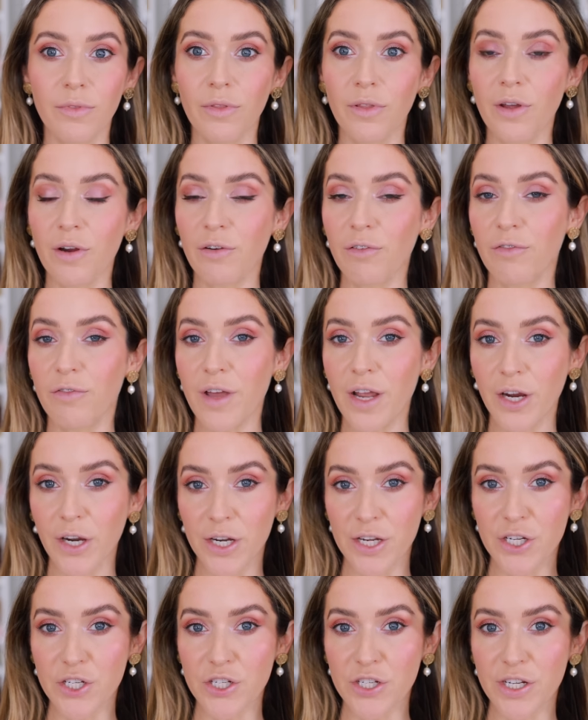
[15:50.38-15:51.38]
They're
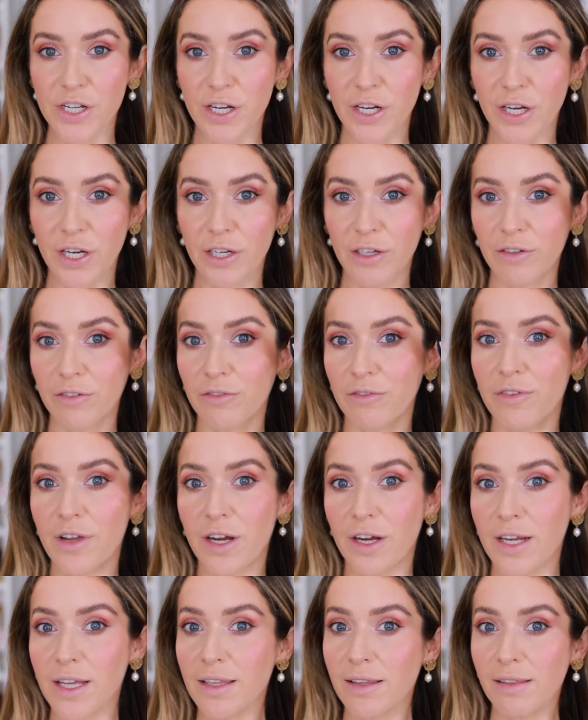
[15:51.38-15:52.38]
very sheer,
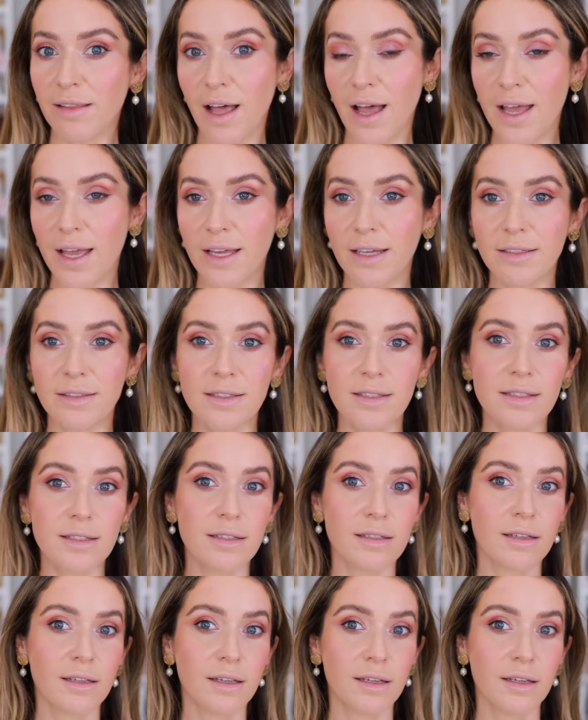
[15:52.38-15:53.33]
very light.